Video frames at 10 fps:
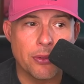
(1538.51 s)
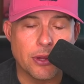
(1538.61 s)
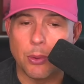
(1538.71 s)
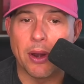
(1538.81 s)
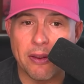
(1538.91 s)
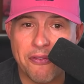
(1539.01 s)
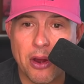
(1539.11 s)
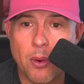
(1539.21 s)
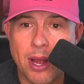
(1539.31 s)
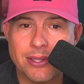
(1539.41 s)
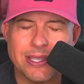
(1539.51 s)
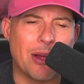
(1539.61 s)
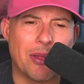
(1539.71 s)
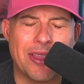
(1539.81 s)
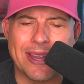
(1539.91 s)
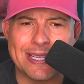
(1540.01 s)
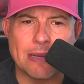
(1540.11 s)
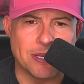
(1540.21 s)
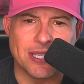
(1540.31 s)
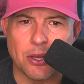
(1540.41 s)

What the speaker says: You want to hit fairways. Now the thing at TPC